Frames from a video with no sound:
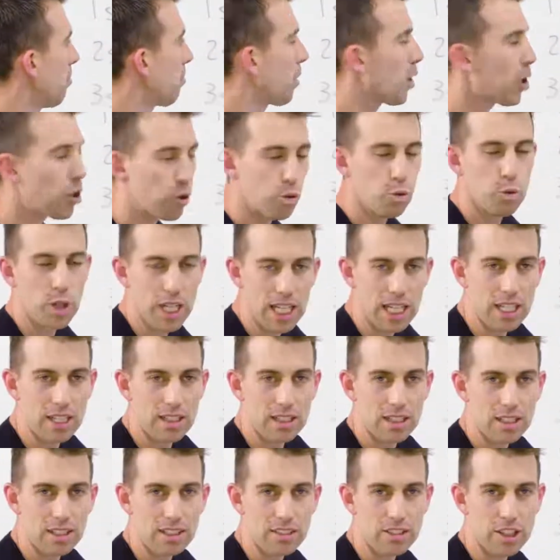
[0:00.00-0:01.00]
per
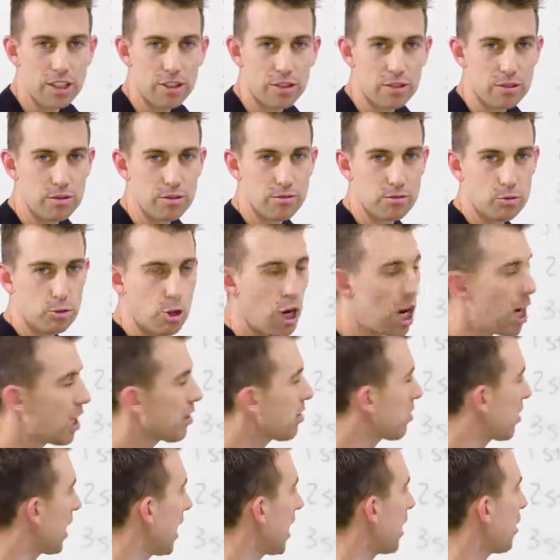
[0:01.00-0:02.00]
week, just raw
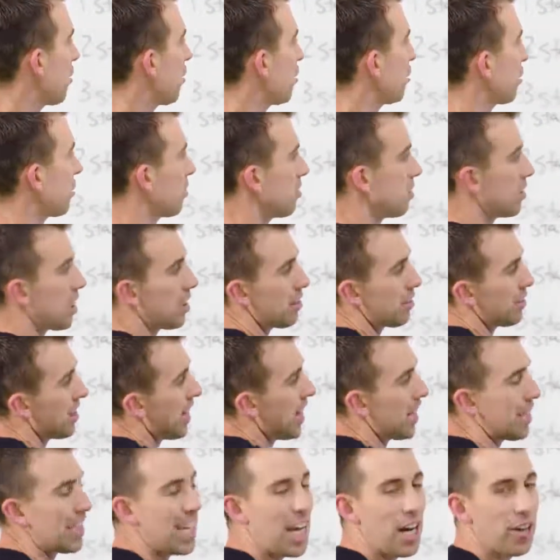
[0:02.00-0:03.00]
cycles,
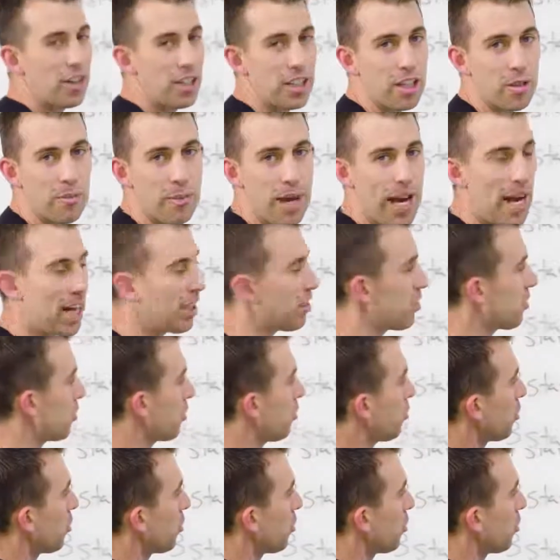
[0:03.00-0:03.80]
not counting the match,